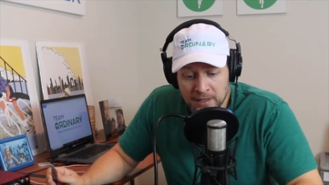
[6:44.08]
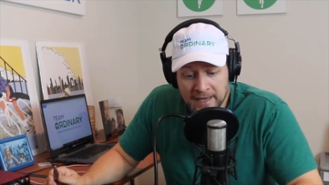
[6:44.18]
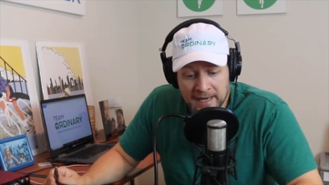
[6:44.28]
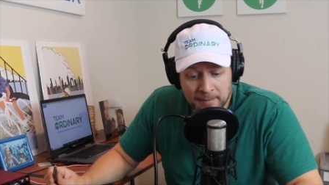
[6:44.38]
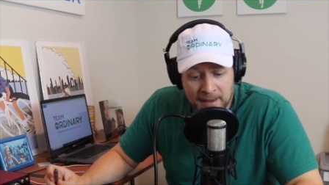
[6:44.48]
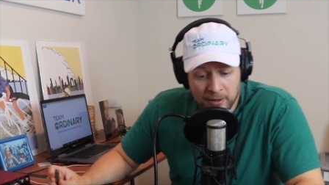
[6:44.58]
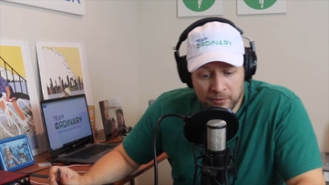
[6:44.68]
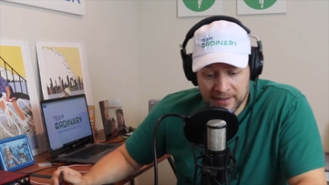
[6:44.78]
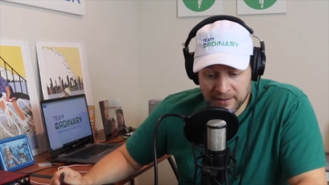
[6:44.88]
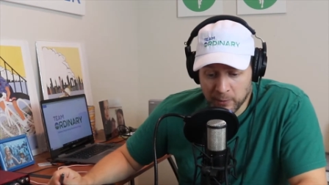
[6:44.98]
Katie Mayo
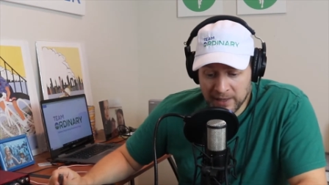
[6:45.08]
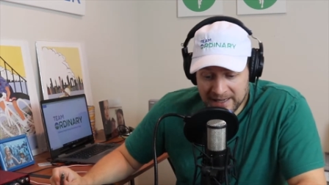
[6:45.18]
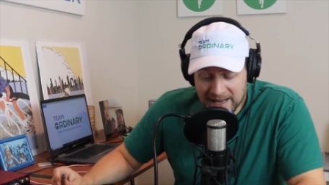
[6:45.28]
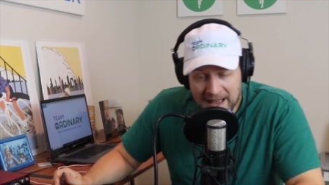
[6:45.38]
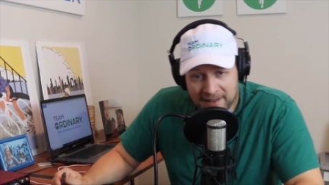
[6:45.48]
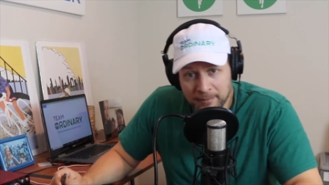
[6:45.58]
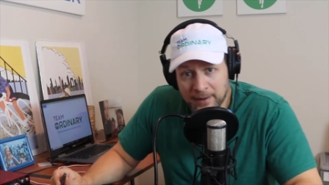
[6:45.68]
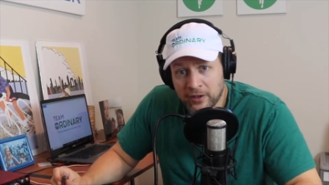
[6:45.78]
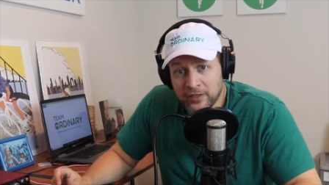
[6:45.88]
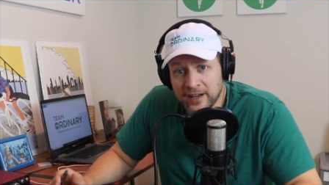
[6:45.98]
ran the Wicked Half
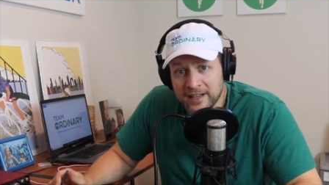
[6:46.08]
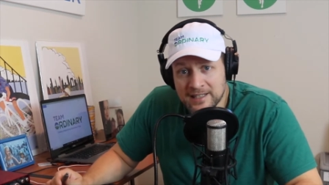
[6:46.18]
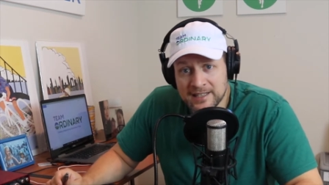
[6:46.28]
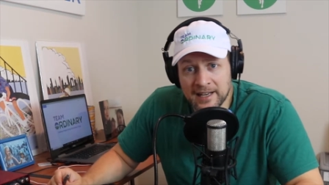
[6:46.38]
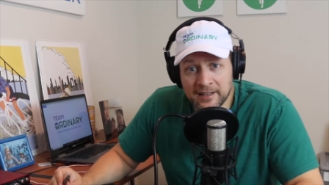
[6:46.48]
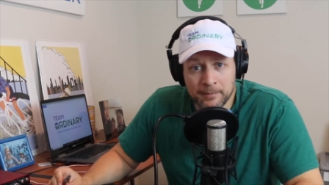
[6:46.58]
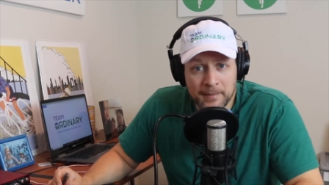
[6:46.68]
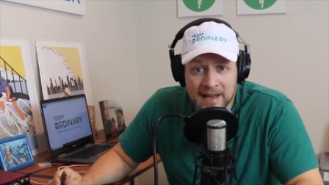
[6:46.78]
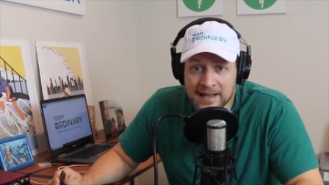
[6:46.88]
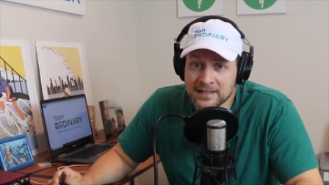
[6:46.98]
Marathon in Salem,
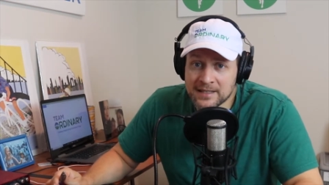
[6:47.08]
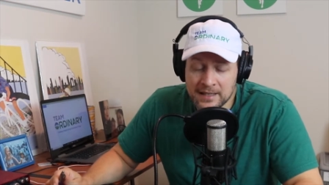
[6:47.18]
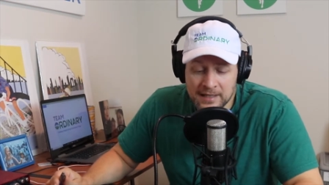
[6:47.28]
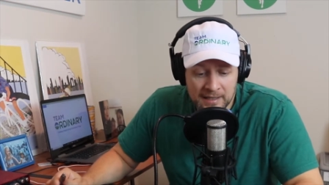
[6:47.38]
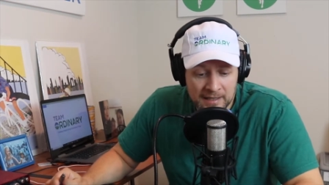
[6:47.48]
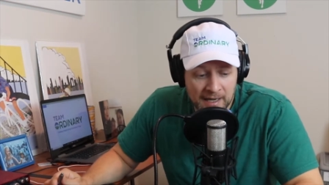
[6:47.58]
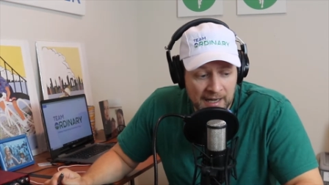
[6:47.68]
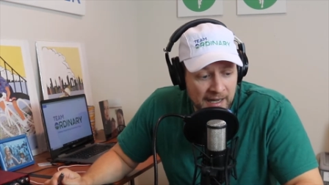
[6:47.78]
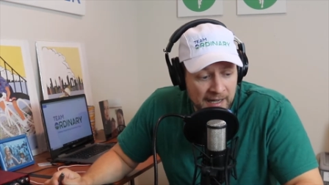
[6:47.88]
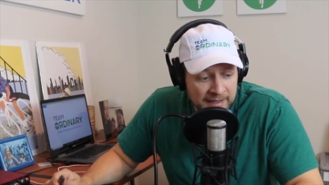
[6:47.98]
Mass.
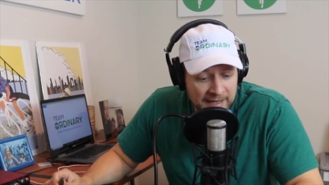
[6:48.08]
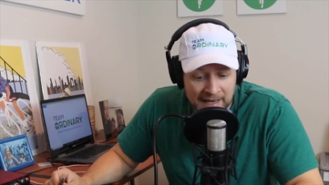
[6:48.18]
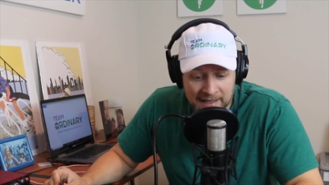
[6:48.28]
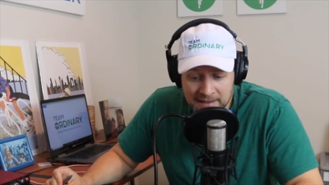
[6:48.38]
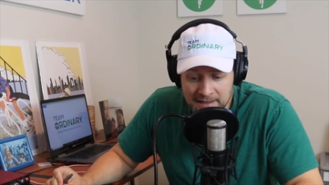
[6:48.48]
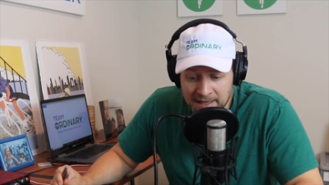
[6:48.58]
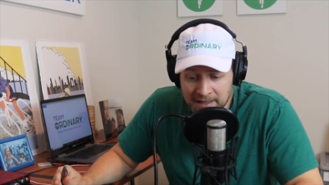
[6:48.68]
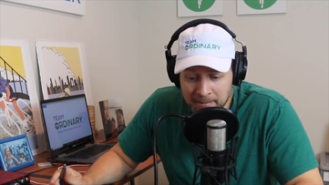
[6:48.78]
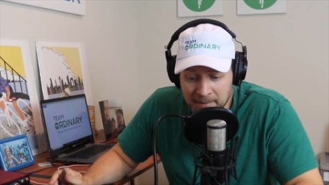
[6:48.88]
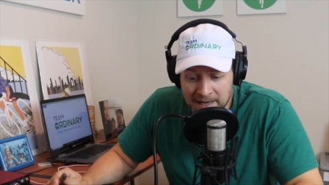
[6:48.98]

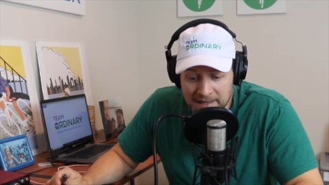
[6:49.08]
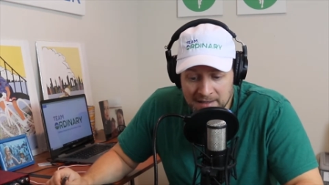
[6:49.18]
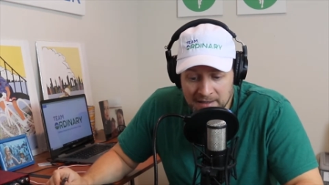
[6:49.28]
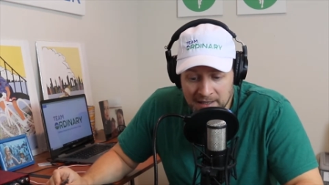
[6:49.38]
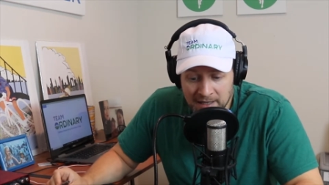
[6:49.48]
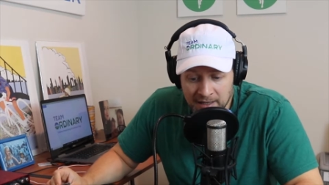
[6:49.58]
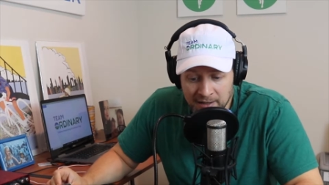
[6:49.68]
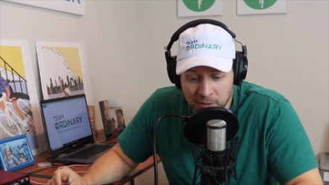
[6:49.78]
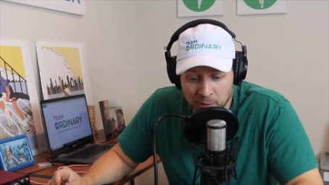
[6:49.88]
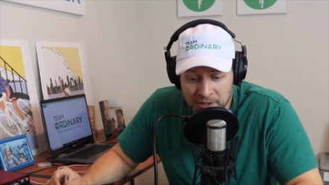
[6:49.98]
Salem, Mass,
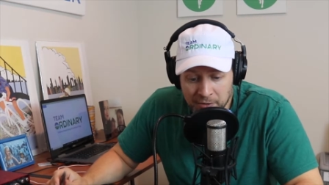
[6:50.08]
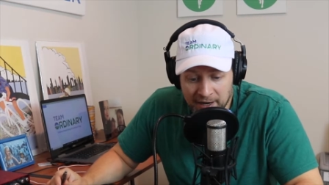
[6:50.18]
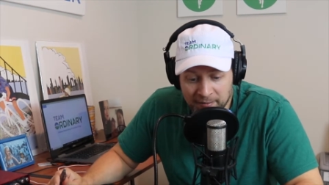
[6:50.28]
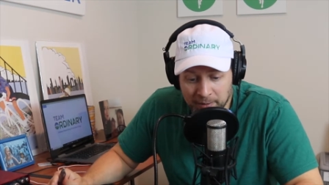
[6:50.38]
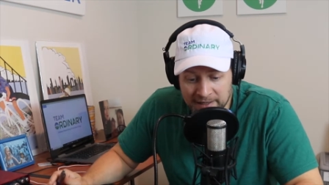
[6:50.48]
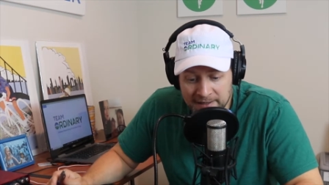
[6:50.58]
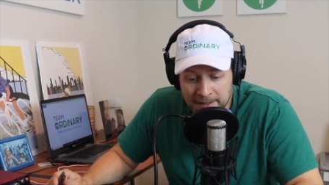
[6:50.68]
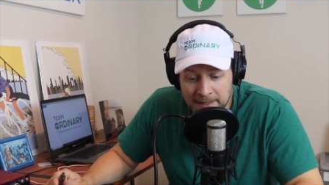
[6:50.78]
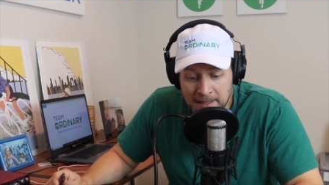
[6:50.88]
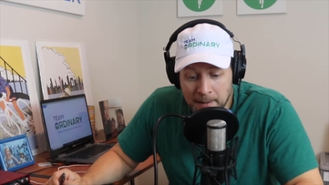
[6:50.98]
the old witchcraft place.
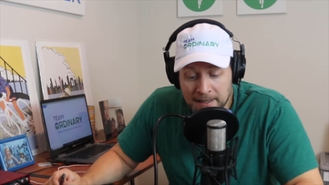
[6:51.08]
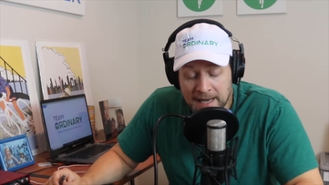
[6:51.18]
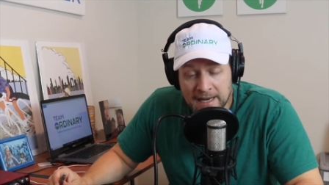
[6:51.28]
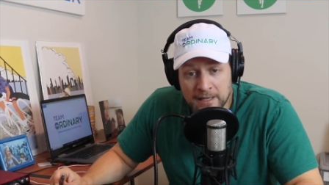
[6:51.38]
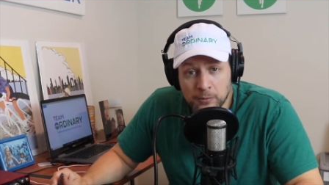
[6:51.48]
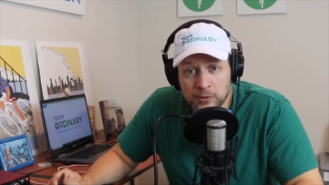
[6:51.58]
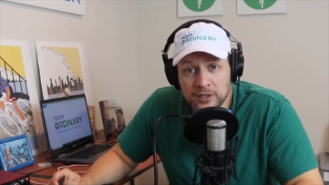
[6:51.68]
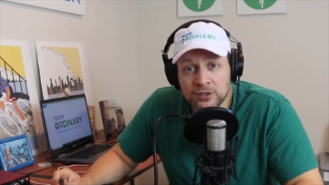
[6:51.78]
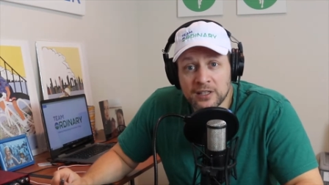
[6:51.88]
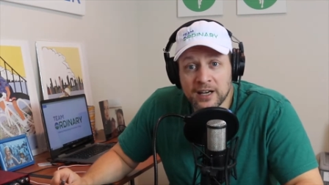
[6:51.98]
Katie
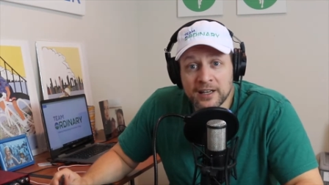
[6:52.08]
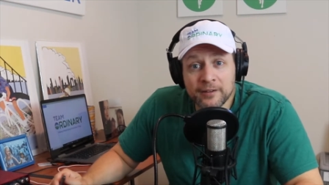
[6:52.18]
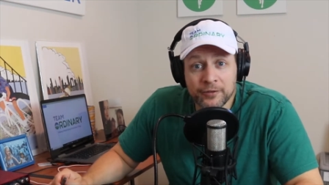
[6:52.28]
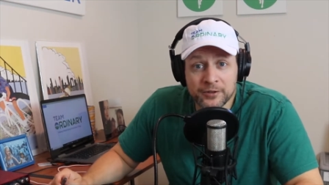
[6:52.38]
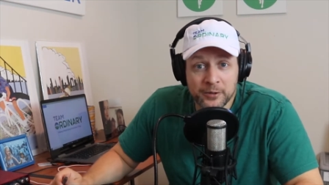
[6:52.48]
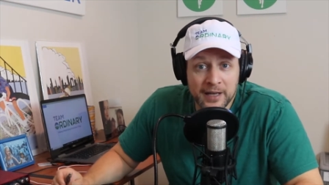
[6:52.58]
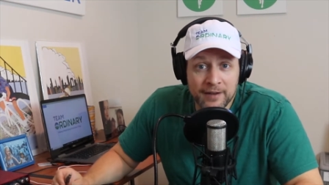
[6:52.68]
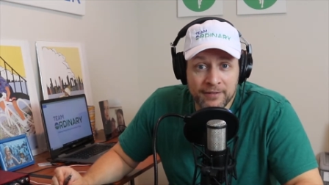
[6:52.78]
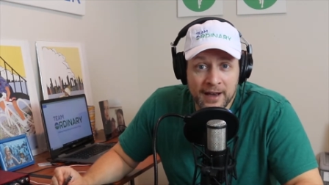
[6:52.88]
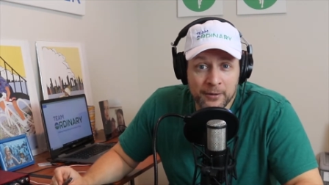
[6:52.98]
was gunning for
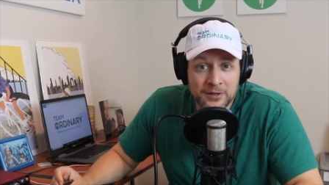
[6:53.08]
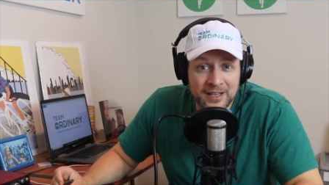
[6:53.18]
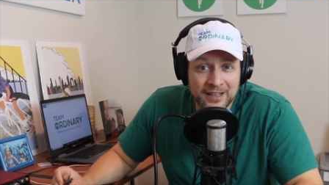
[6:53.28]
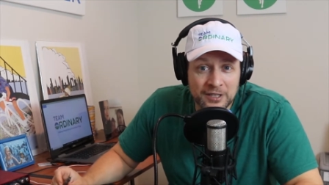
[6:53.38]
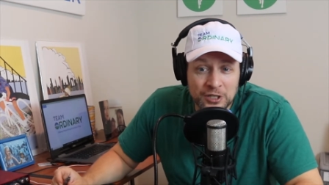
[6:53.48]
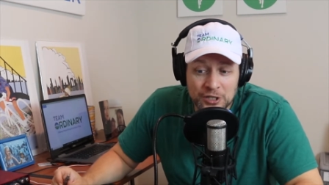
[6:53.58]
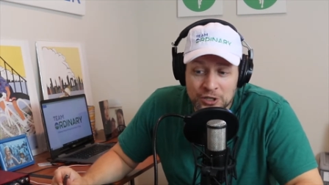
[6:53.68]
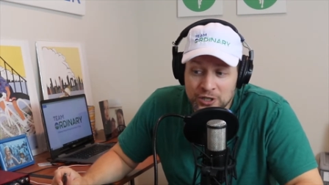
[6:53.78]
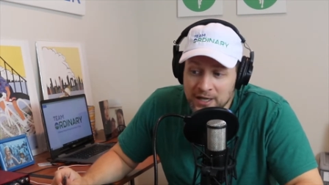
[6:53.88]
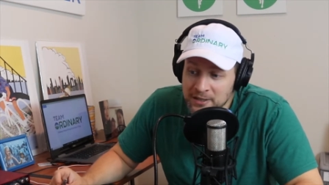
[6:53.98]
2.5 hours. I think she
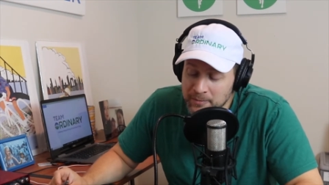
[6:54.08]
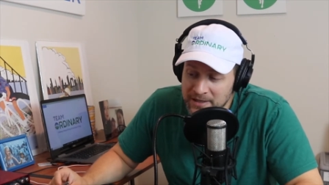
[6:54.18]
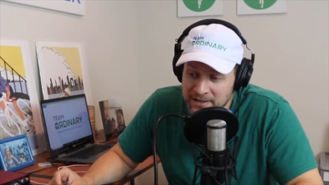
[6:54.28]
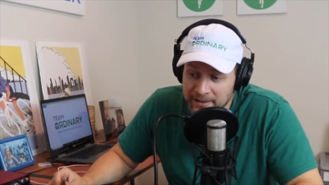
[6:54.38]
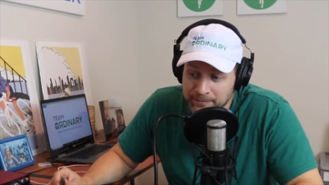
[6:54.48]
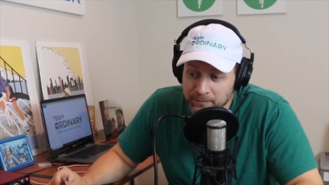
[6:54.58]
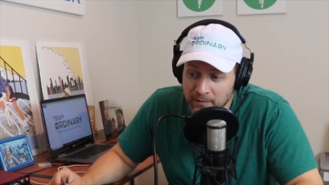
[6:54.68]
just missed it.